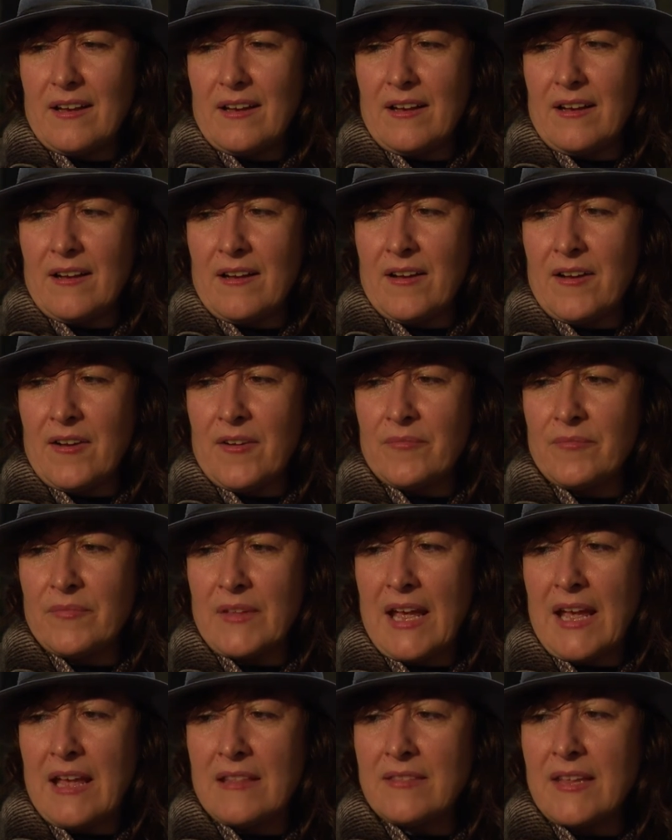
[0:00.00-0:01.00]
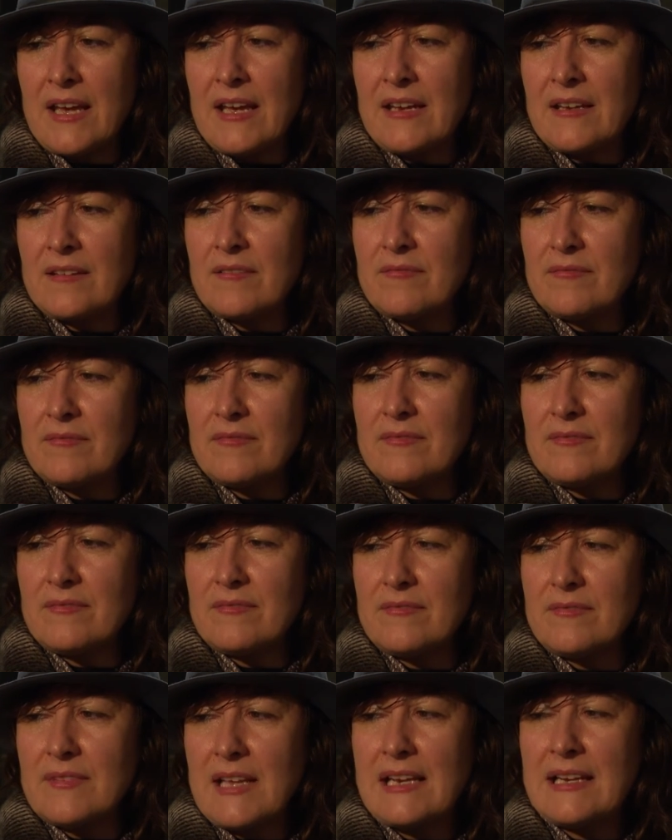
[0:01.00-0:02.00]
Um, and they
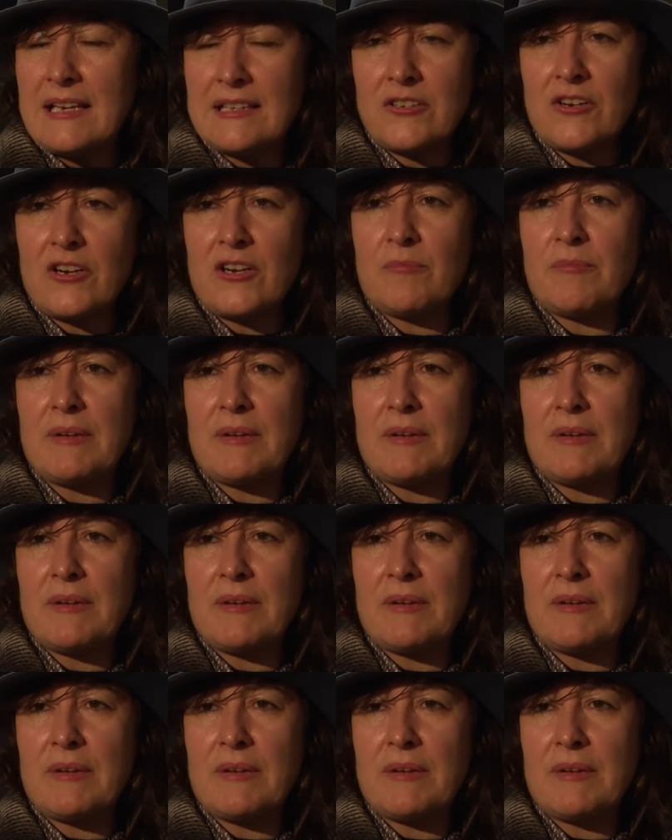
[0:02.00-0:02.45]
they literally